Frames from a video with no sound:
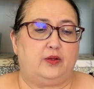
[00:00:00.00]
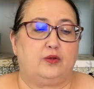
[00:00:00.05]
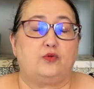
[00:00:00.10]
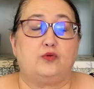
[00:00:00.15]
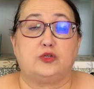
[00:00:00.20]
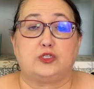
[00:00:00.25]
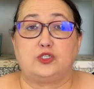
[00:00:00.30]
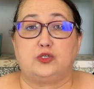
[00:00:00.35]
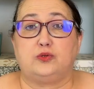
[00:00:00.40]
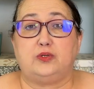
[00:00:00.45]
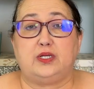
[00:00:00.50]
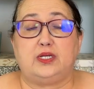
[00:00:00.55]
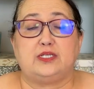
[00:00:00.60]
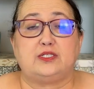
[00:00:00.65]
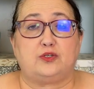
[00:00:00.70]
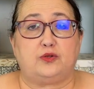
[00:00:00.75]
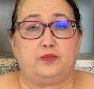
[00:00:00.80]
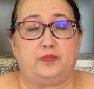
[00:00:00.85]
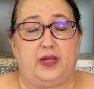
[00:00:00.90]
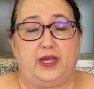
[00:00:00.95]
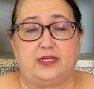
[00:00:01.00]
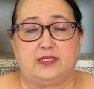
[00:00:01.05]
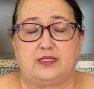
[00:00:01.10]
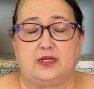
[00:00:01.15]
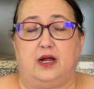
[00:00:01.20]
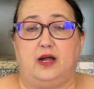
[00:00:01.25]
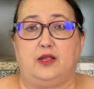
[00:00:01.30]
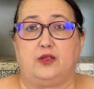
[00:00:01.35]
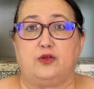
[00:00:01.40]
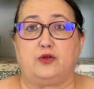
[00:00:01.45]
Gratuities are based
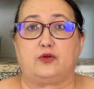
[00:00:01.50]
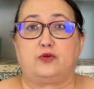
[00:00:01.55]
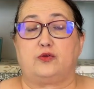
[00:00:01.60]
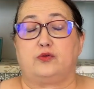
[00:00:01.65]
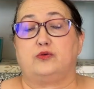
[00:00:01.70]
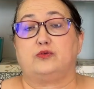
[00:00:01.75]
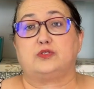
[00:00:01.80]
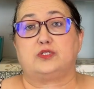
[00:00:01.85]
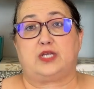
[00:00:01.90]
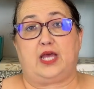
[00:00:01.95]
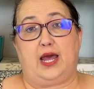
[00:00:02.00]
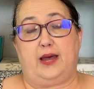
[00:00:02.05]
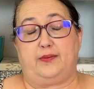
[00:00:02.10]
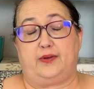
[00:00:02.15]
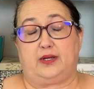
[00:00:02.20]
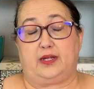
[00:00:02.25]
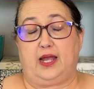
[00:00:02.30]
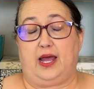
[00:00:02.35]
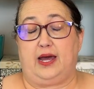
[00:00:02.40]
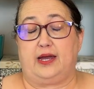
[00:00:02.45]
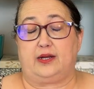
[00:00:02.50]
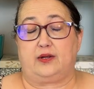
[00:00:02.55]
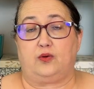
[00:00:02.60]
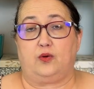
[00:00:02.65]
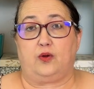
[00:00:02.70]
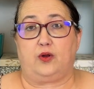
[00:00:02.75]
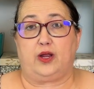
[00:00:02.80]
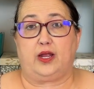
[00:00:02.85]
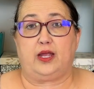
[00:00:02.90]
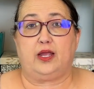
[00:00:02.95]
on your cruise cabin
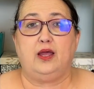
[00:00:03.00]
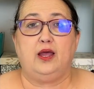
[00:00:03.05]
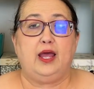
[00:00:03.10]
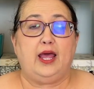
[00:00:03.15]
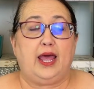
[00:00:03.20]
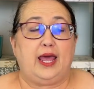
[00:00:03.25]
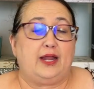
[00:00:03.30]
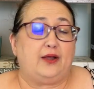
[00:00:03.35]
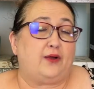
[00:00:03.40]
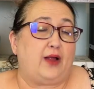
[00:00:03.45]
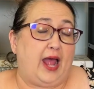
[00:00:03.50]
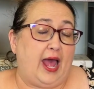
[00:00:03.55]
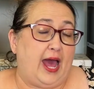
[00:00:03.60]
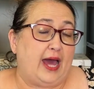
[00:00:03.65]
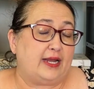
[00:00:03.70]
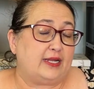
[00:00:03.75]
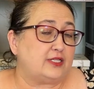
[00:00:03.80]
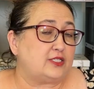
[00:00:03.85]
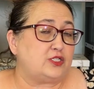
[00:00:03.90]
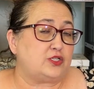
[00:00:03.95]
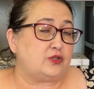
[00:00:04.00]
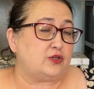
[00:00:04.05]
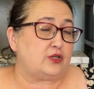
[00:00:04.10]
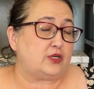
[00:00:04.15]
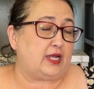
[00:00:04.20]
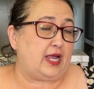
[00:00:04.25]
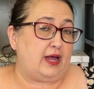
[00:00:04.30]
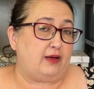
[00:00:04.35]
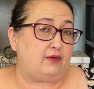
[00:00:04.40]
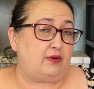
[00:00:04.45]
category and are added to your
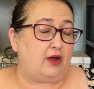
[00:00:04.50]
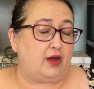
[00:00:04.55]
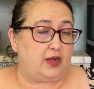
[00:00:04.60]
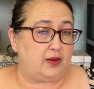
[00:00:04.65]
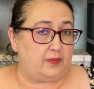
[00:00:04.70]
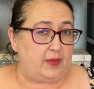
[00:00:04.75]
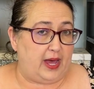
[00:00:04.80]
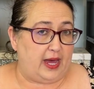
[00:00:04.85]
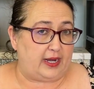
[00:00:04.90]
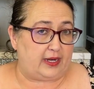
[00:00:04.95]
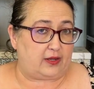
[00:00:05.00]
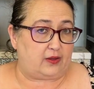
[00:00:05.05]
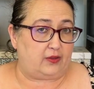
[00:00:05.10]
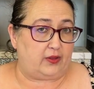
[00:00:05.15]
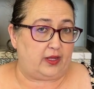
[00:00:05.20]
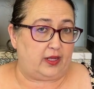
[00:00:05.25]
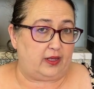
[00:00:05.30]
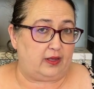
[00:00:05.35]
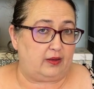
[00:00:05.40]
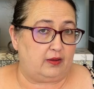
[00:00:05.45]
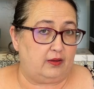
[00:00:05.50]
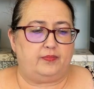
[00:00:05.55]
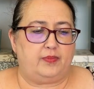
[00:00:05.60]
account automatically.